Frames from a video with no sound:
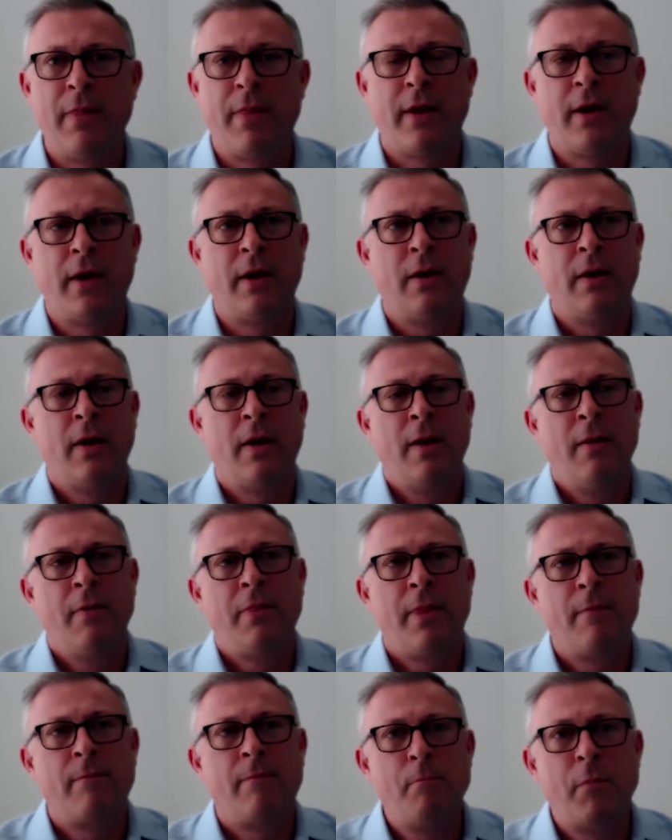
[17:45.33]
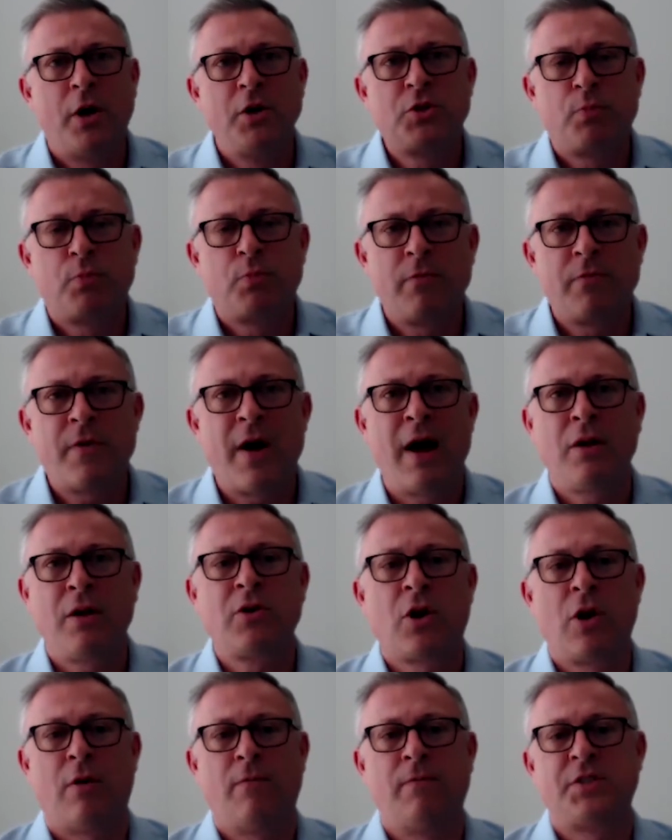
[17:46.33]
the, the most
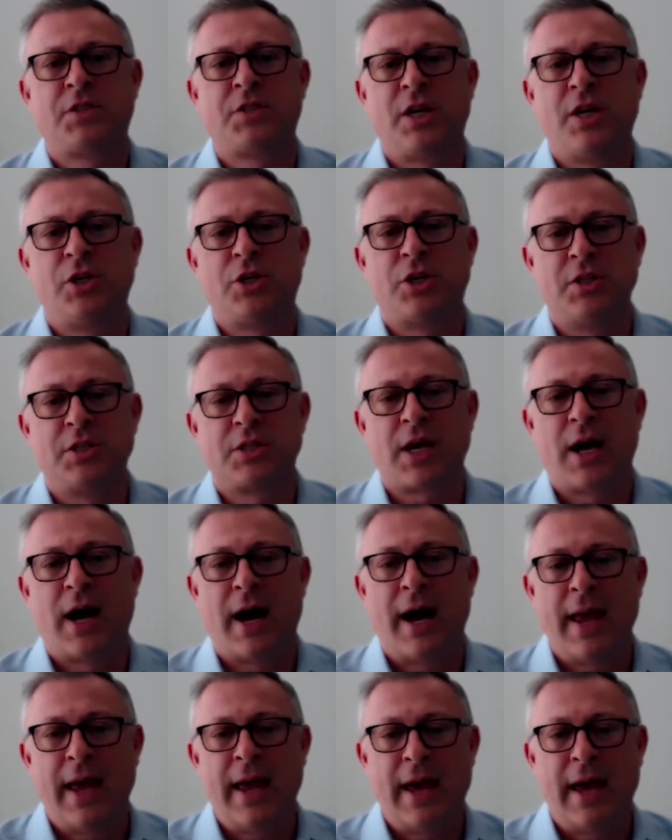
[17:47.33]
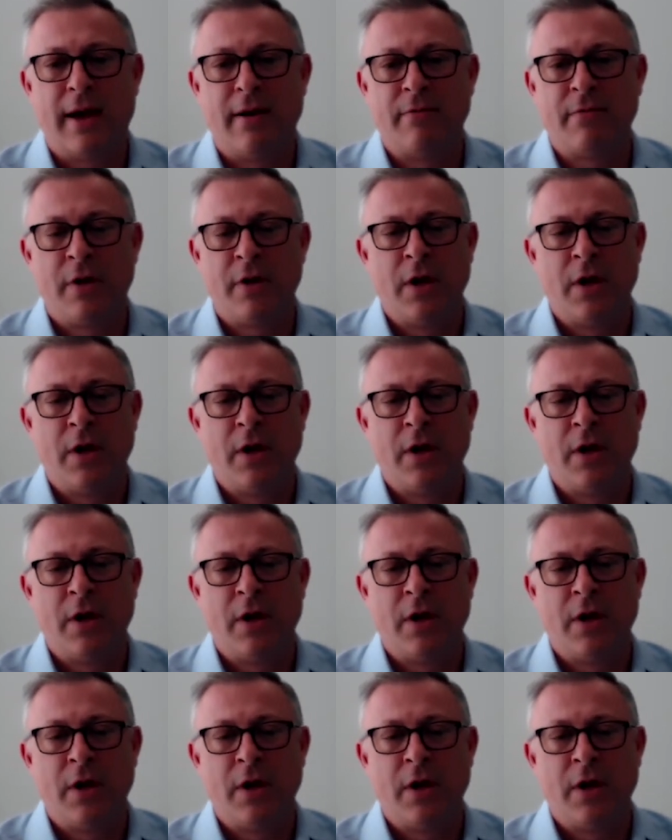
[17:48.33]
profound conversations I have